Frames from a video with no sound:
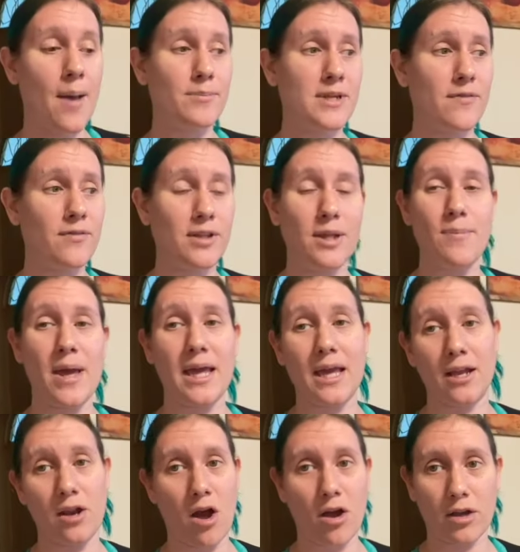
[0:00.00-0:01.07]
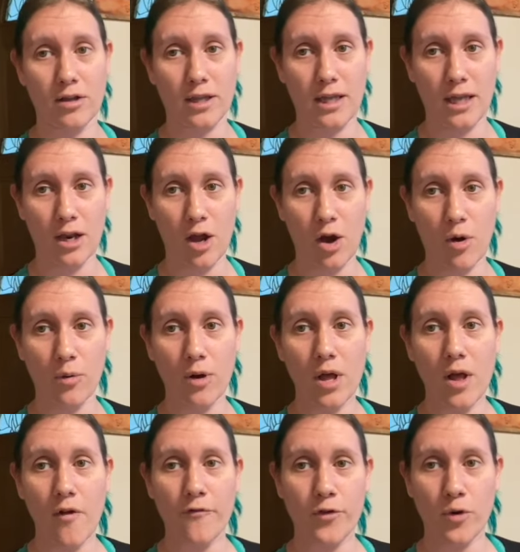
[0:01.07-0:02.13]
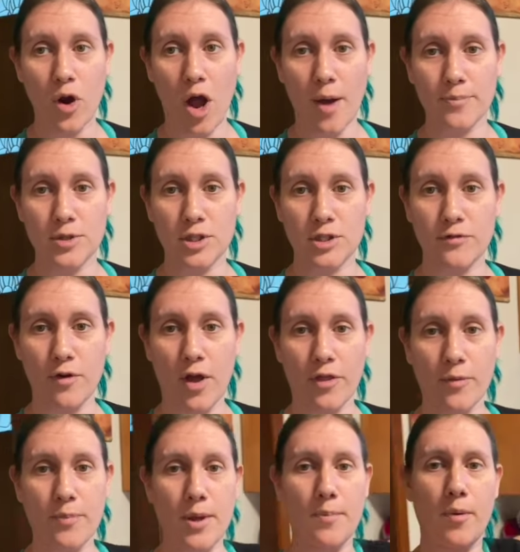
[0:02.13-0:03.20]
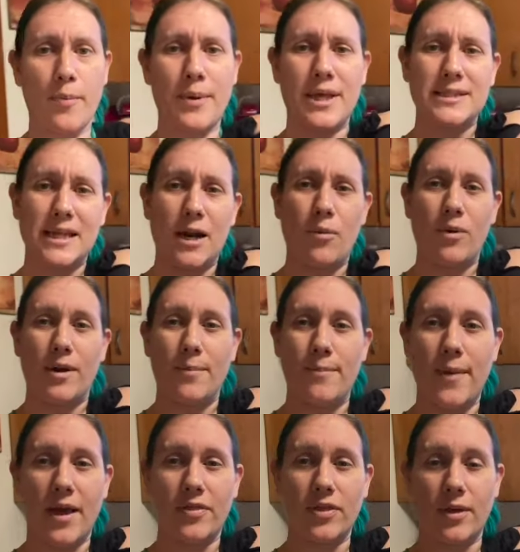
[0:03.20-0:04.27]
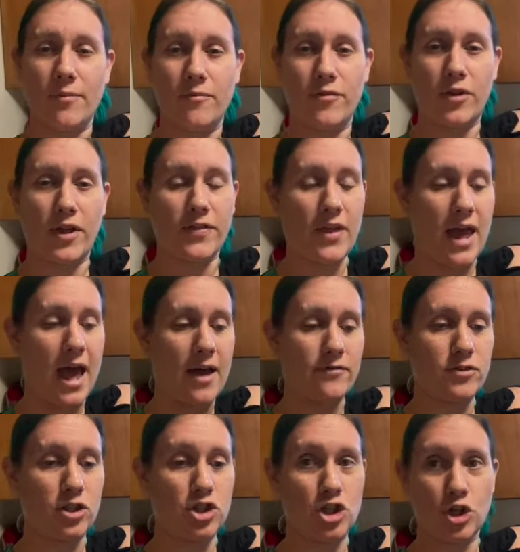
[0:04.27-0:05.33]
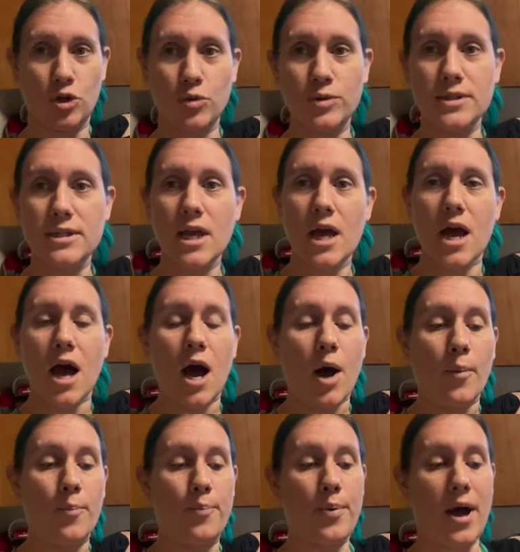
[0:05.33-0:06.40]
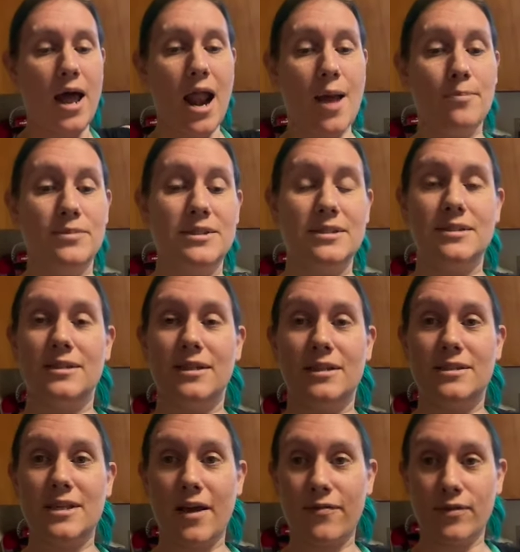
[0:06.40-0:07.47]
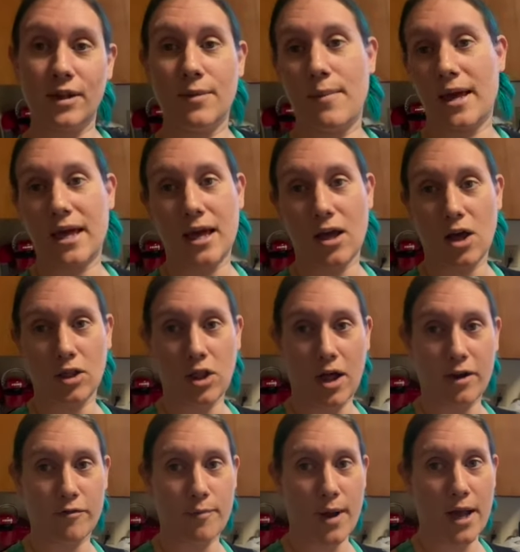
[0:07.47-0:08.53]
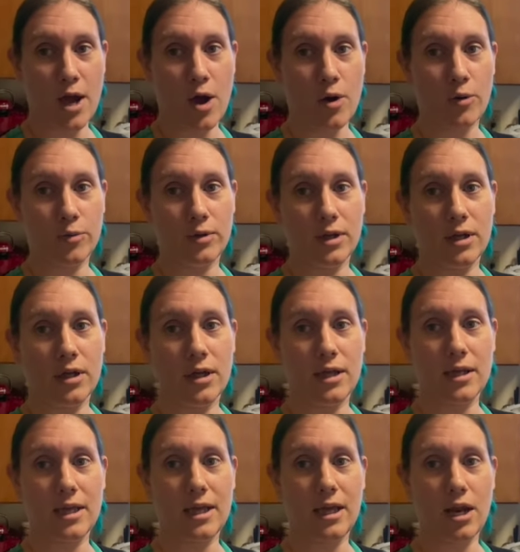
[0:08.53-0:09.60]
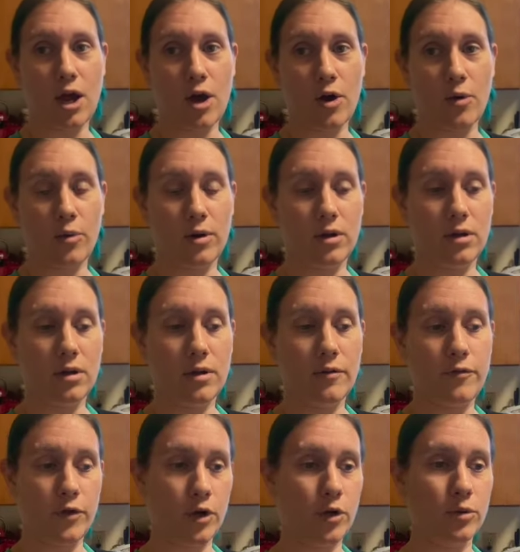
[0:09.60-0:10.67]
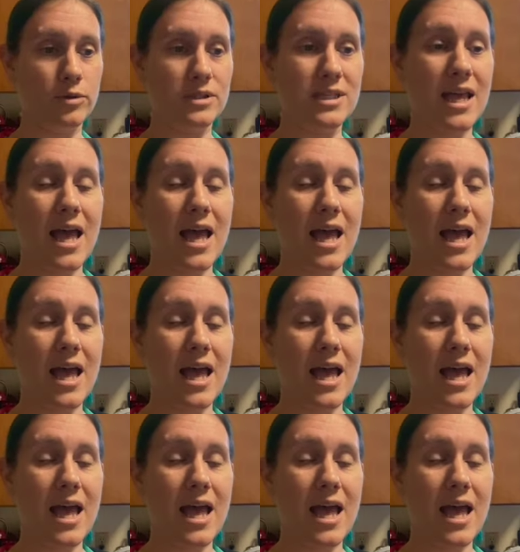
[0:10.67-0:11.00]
definitely making non-keto food options for other people because I don't want to make them feel like they have to choose, but I'm definitely making a lot of my own keto foods.